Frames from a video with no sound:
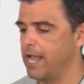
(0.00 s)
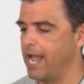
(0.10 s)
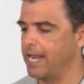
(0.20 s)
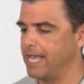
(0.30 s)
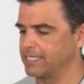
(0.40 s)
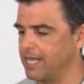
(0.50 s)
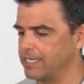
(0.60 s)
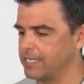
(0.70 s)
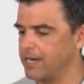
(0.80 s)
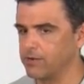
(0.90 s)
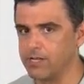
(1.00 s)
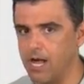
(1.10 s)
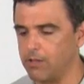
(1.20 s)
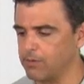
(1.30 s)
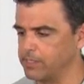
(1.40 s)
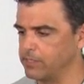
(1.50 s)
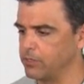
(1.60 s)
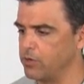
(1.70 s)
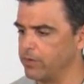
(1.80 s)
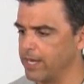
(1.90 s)
and it has a lot tighter tolerances
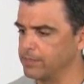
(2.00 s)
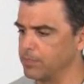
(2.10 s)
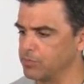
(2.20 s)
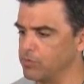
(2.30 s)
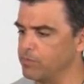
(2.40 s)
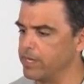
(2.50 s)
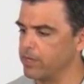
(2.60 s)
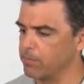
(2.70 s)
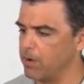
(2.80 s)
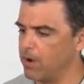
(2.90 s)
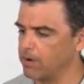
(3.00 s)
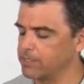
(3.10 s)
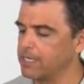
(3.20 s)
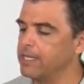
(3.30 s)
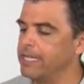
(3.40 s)
so you don't get as much movement in your bars.